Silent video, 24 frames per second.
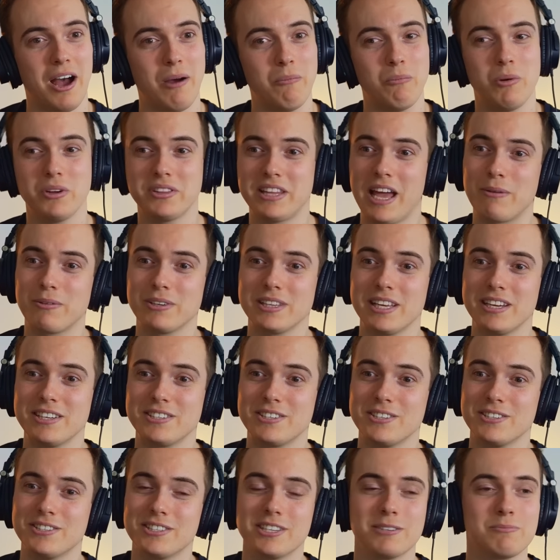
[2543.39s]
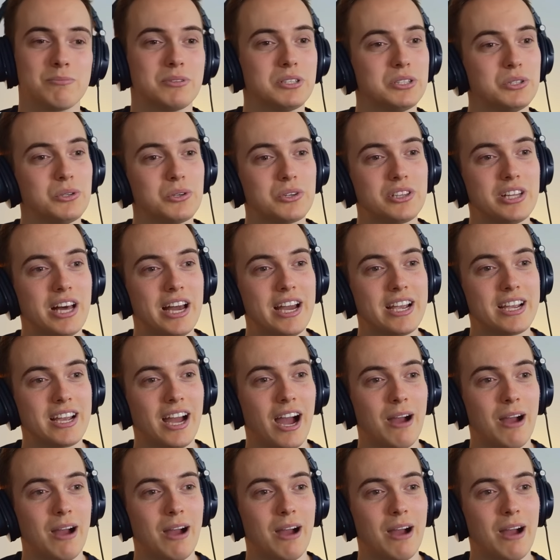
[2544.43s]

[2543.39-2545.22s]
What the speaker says: what that relationship would look like,